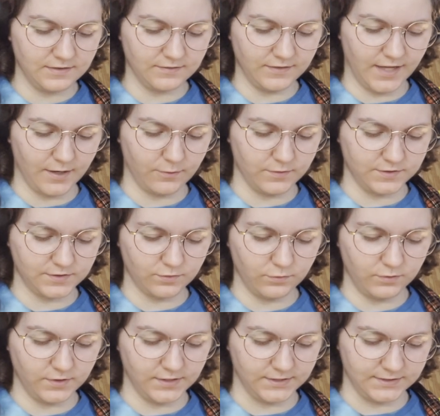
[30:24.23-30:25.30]
like when
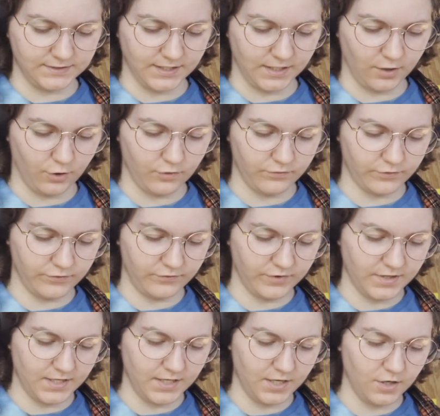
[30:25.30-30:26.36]
school is like over
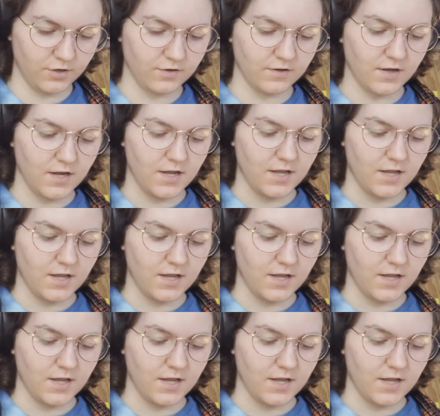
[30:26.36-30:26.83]
for the year,